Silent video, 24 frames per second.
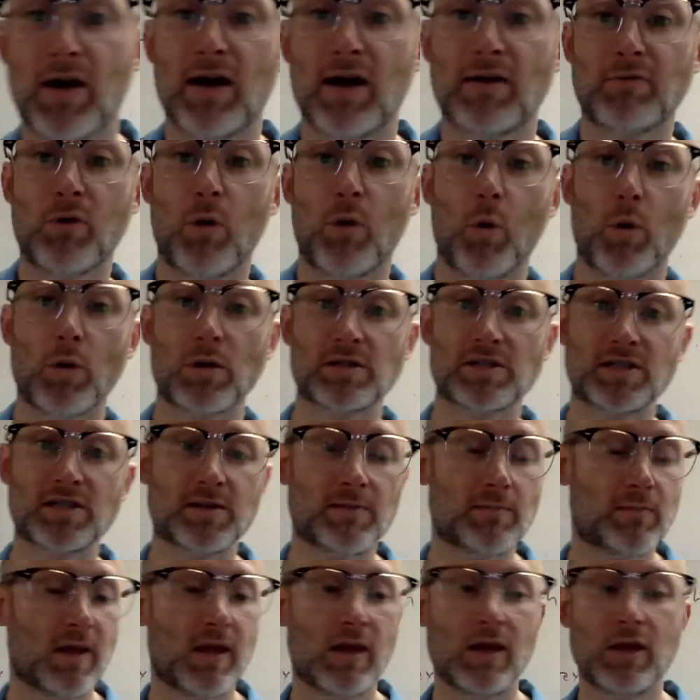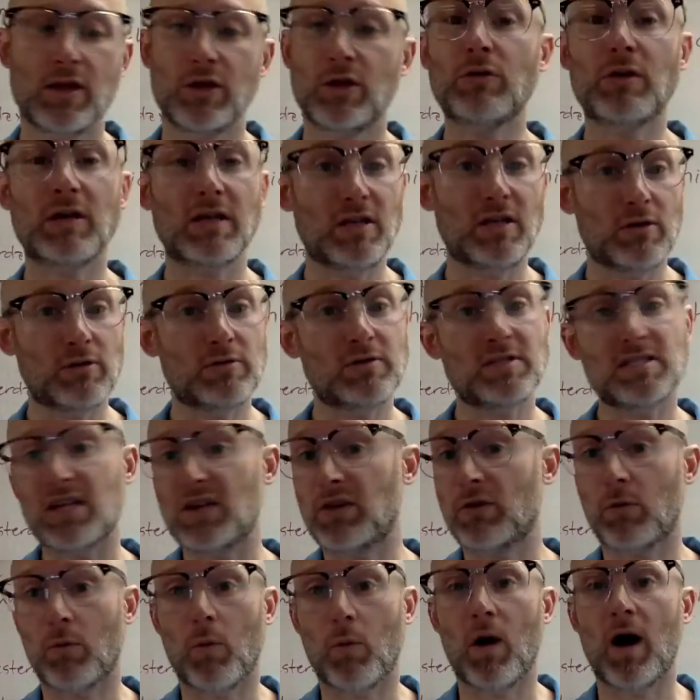of course, you can use
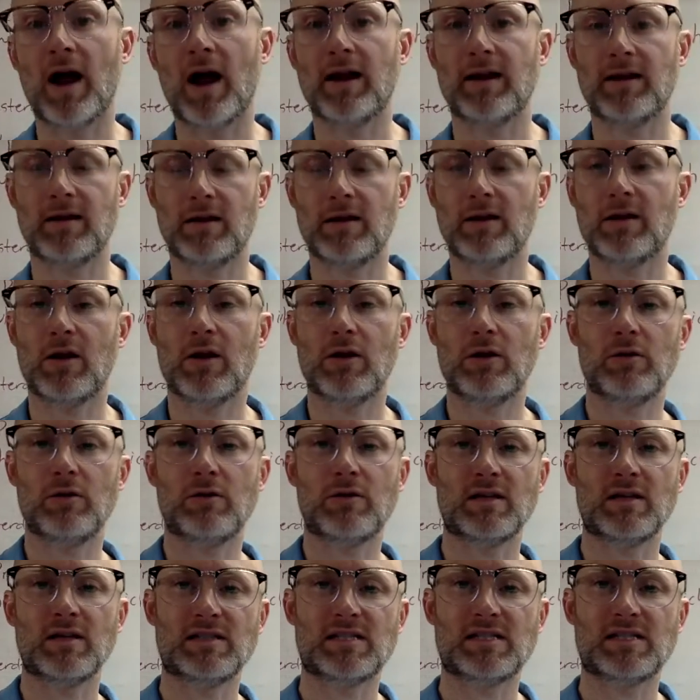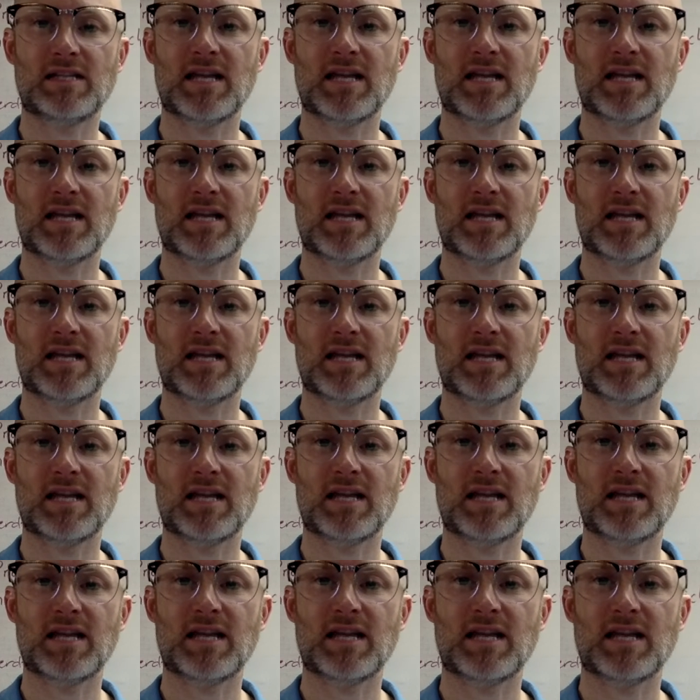either one. You know, you can say
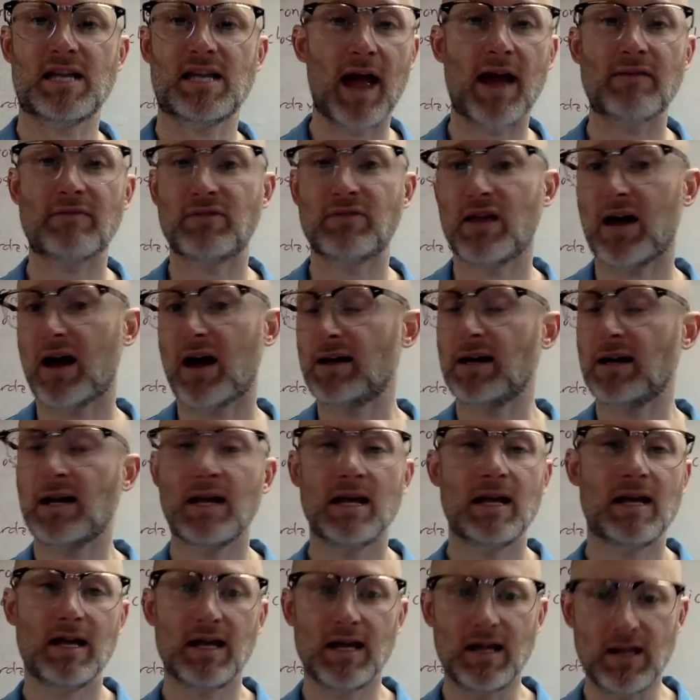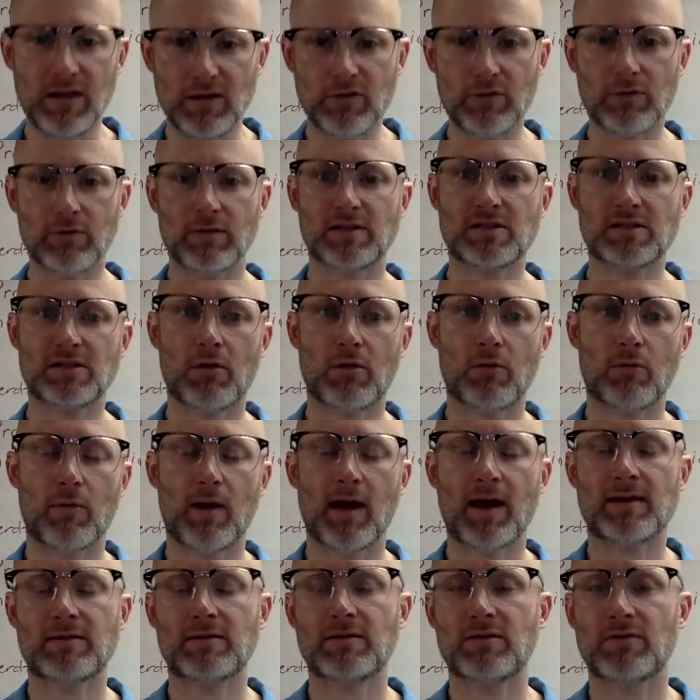have not. Either is
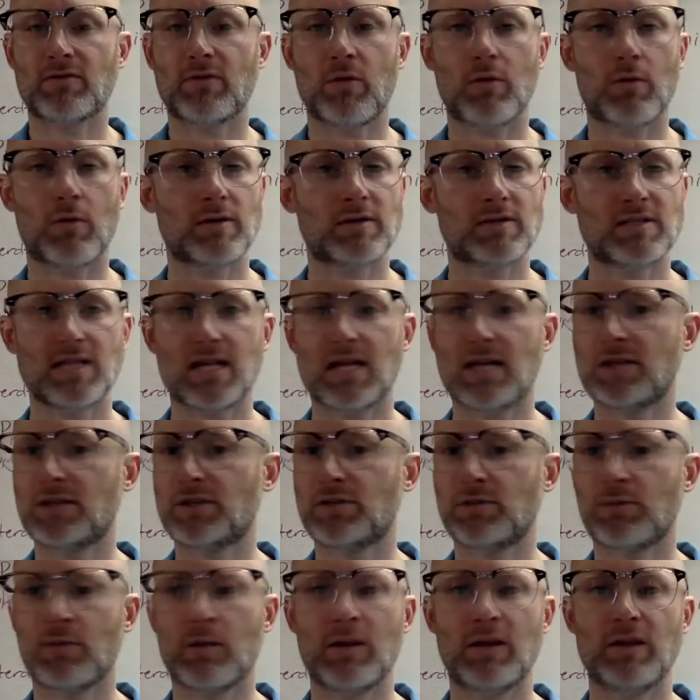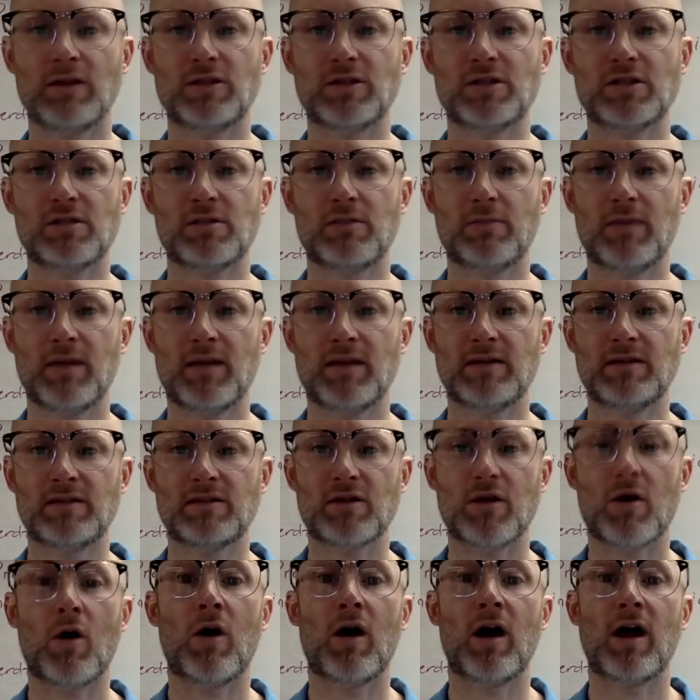correct, of course. It really just depends
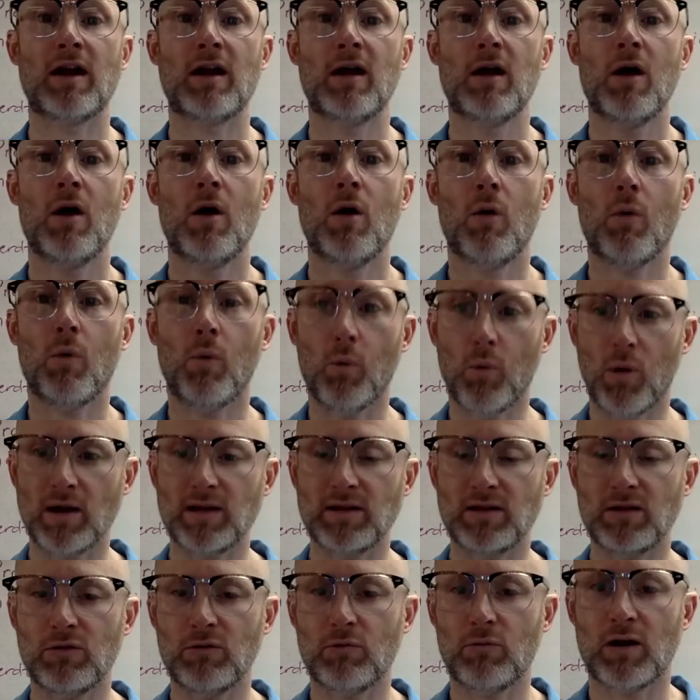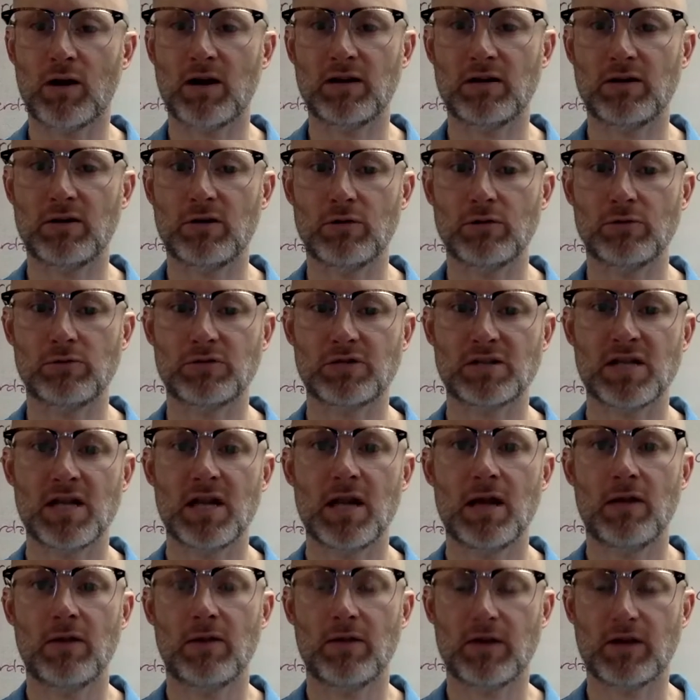on what you want to use.
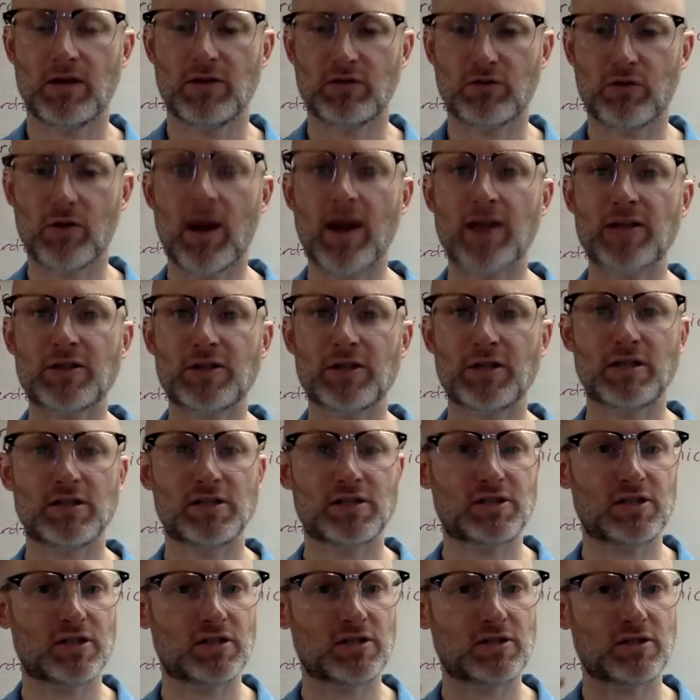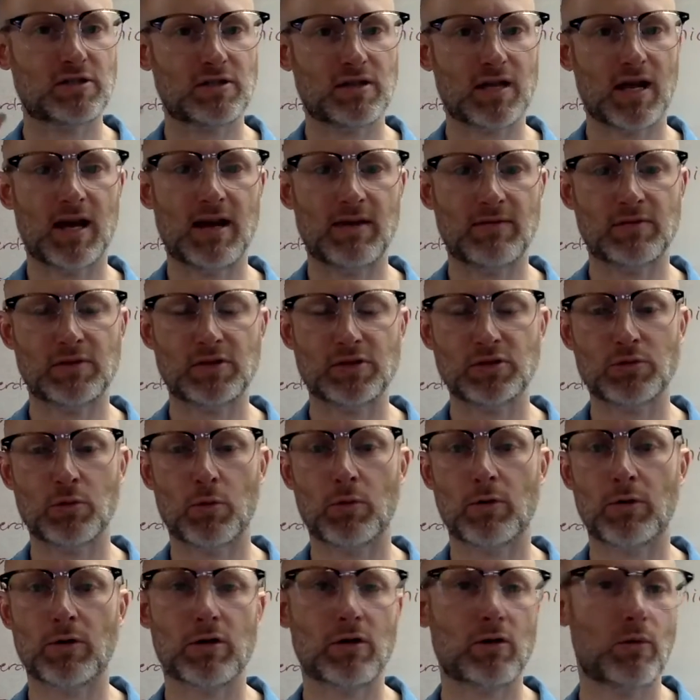The contraction is just kind of a
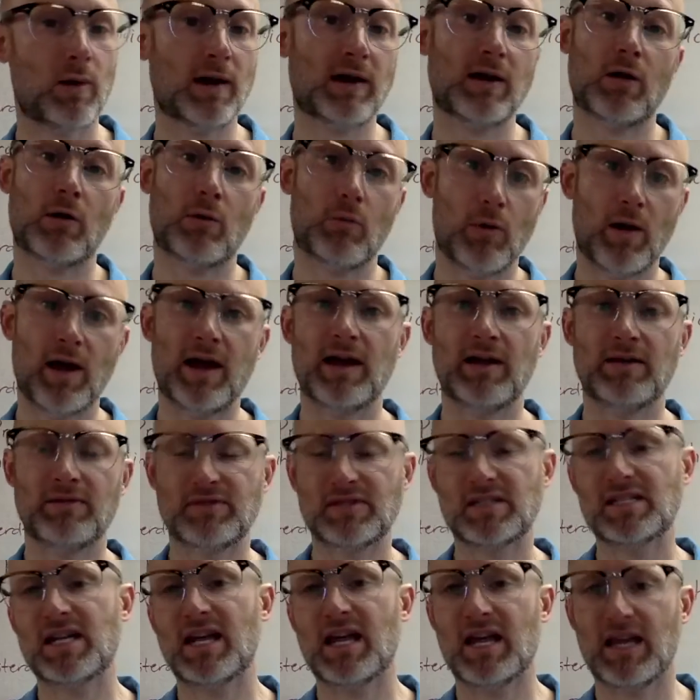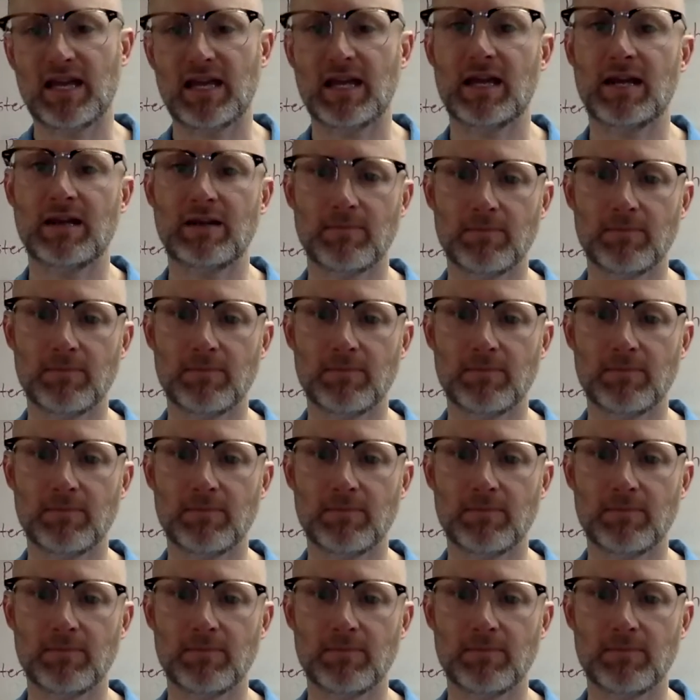shorter, quicker way of saying it.